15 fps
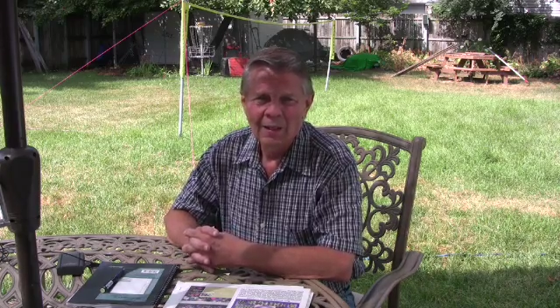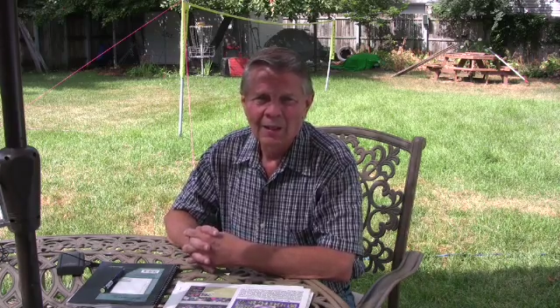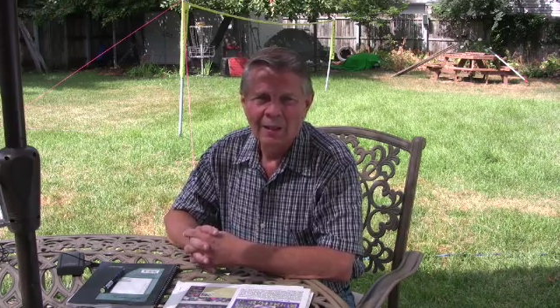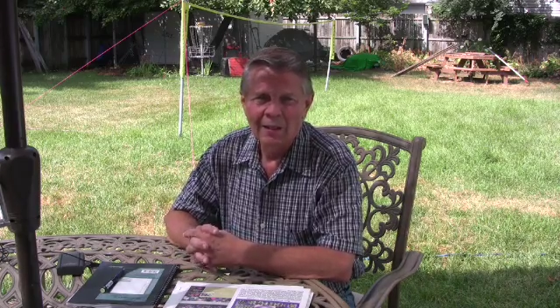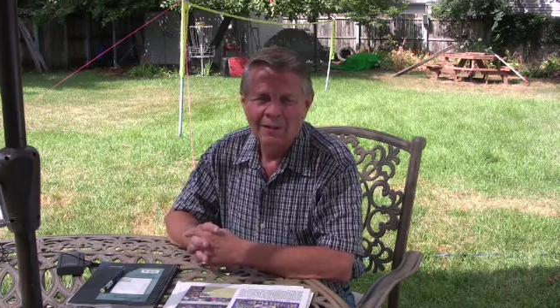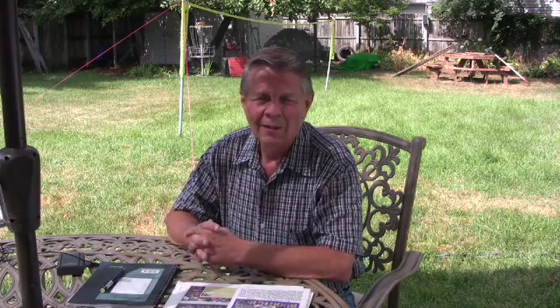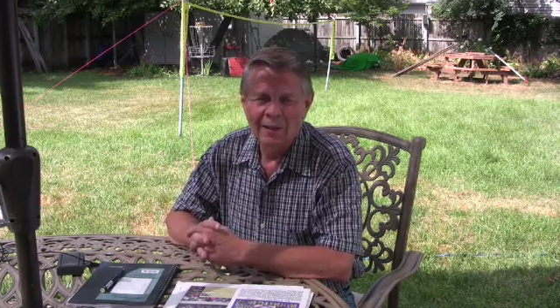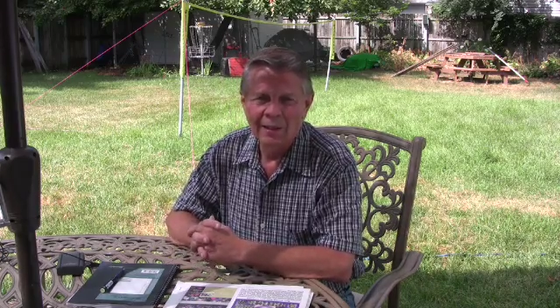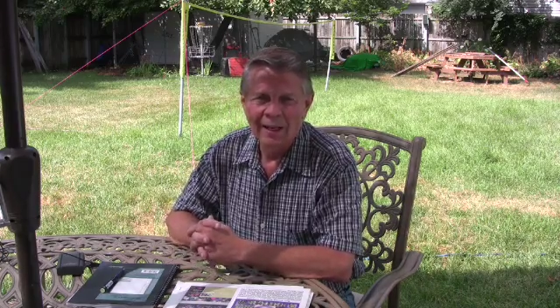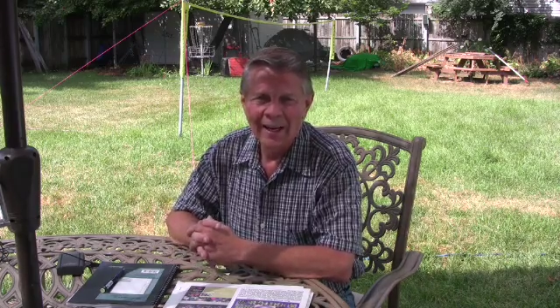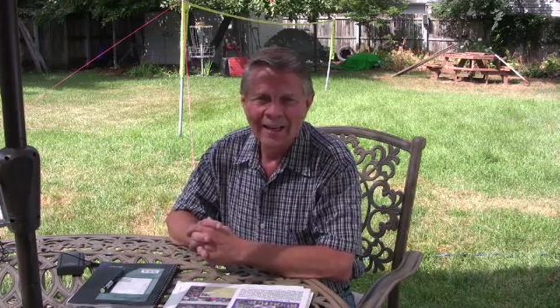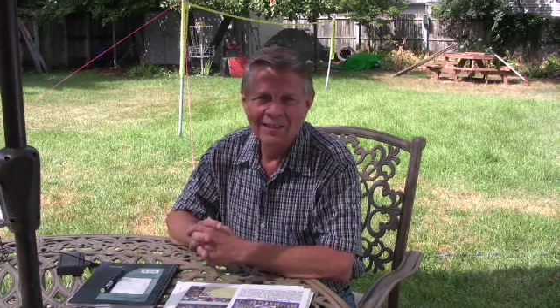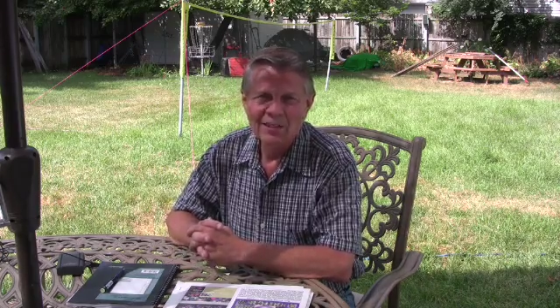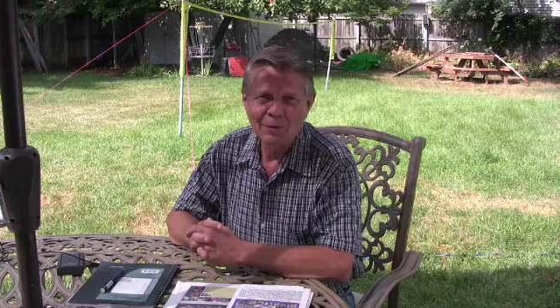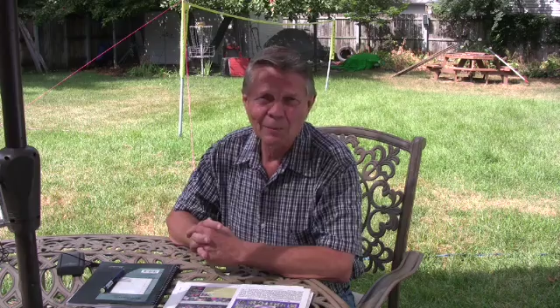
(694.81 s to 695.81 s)
it
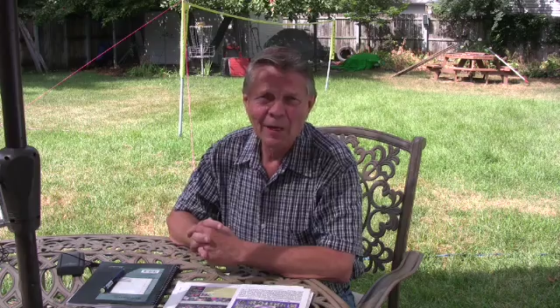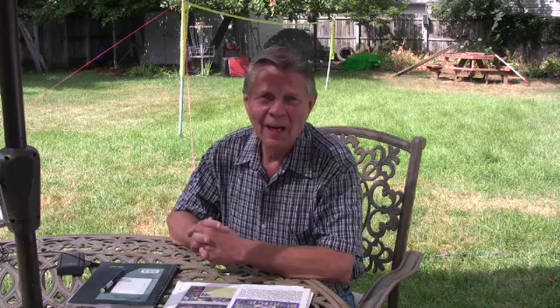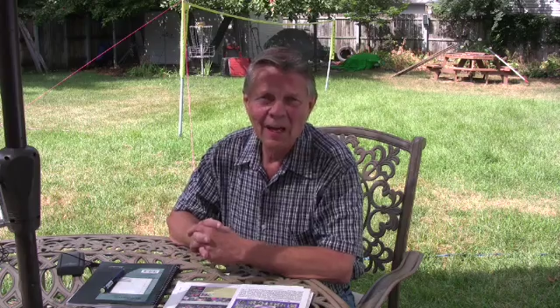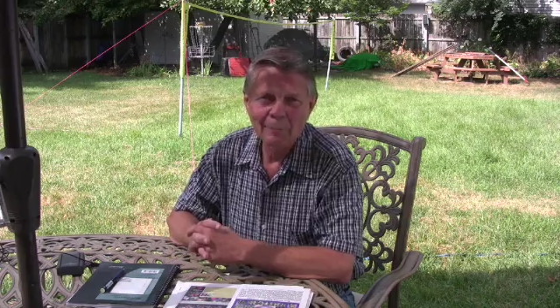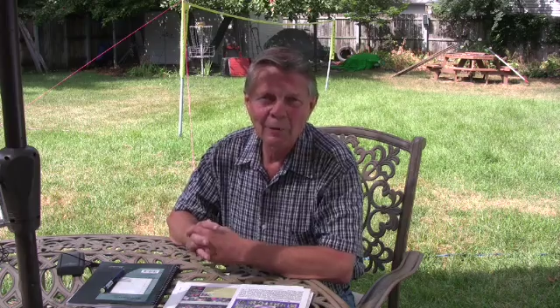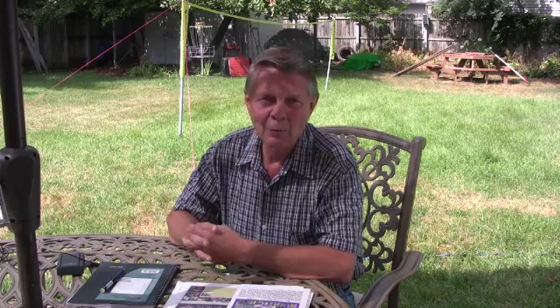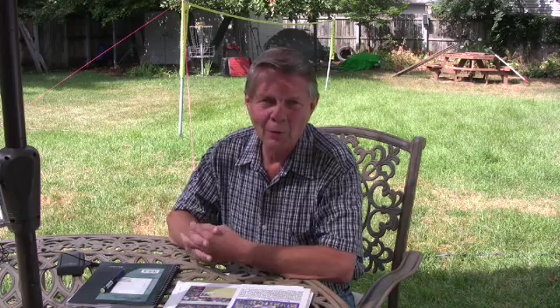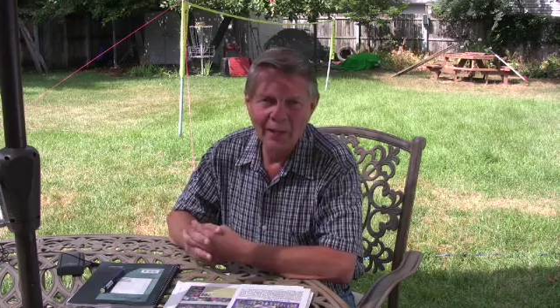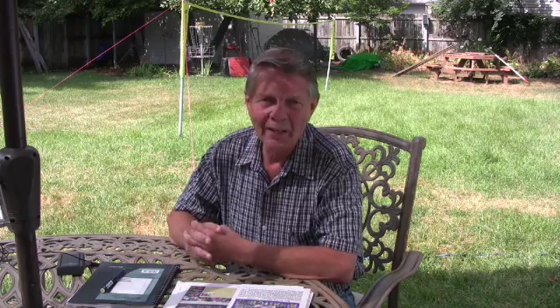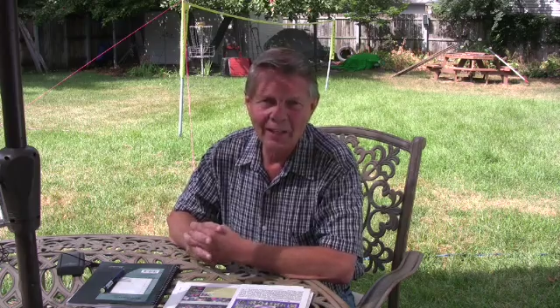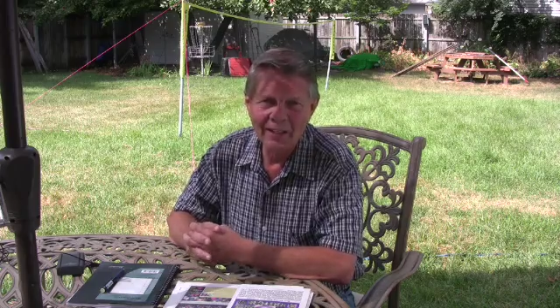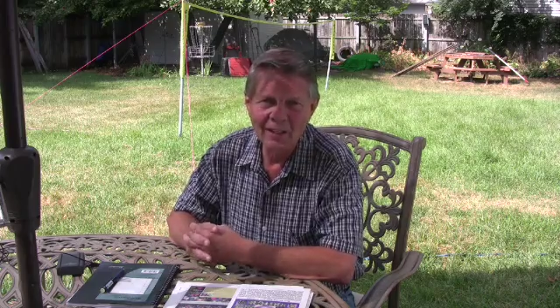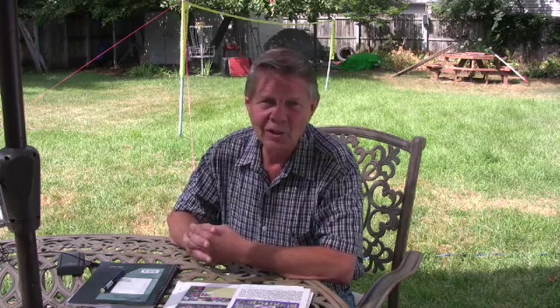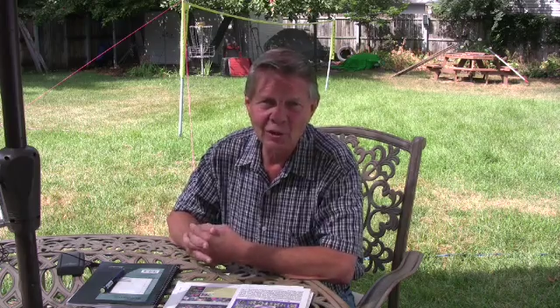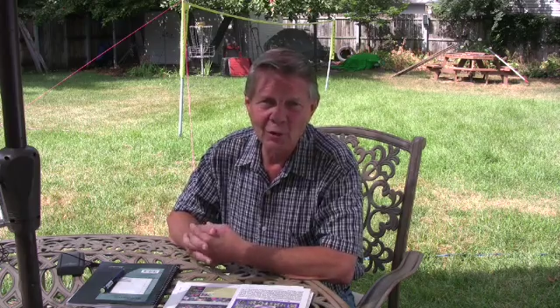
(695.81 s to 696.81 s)
has some
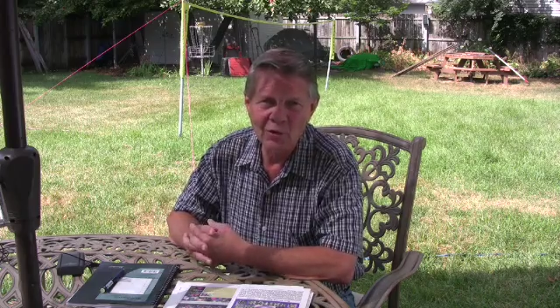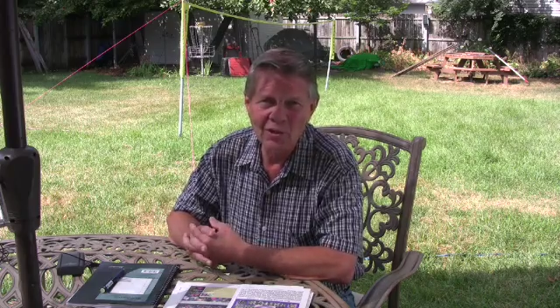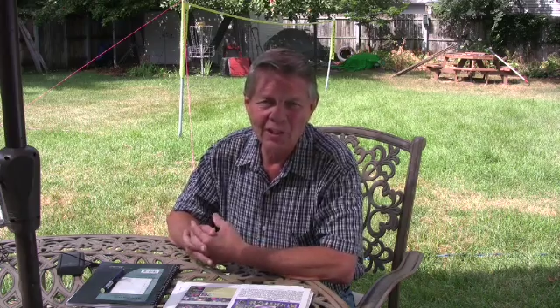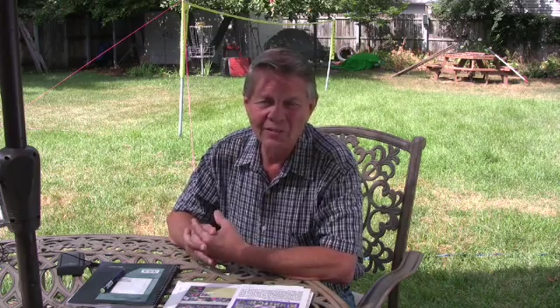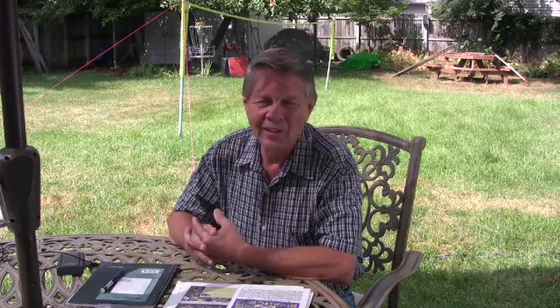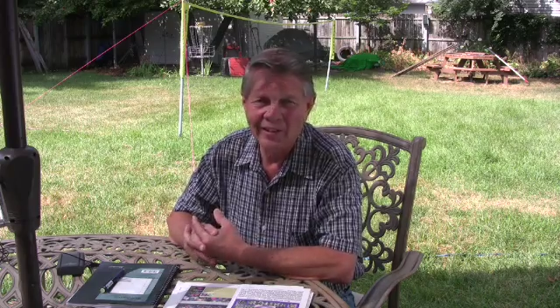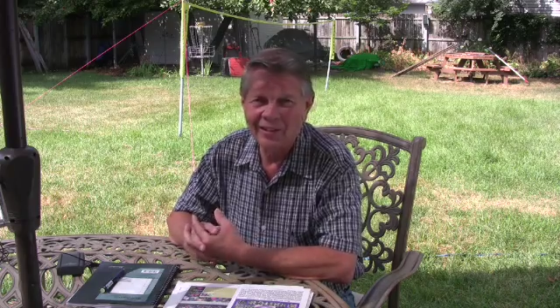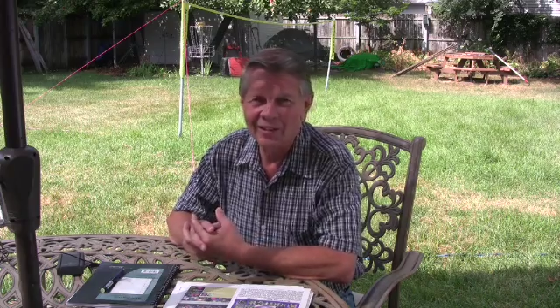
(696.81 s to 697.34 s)
copyrighted issues in there,